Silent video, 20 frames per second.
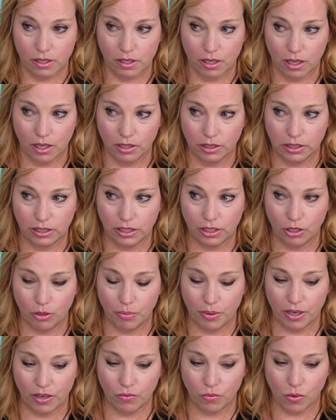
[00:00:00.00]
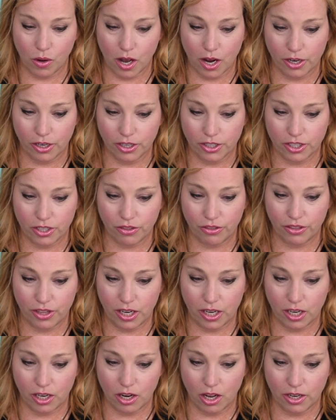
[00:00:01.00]
a little bit of water to thin
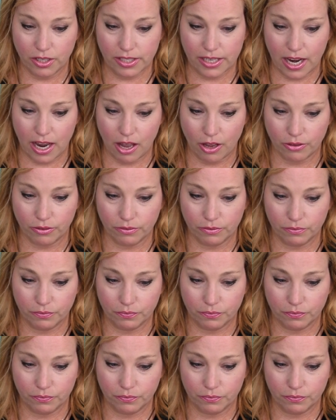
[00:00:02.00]
it all down,